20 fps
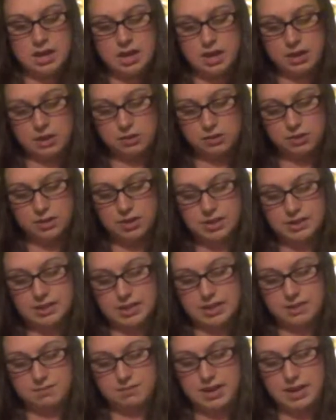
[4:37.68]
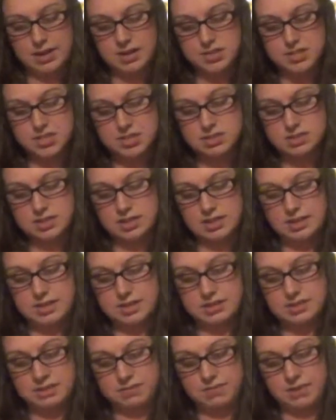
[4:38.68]
including the advantages and
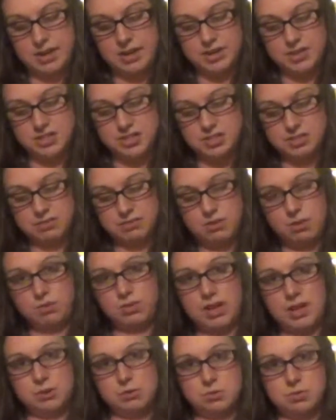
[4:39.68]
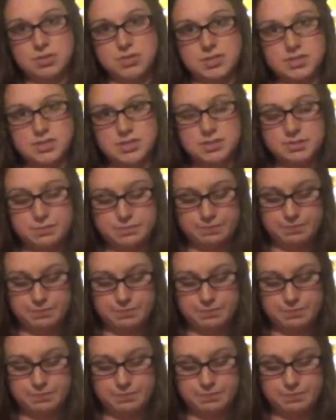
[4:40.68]
disadvantages of online courses.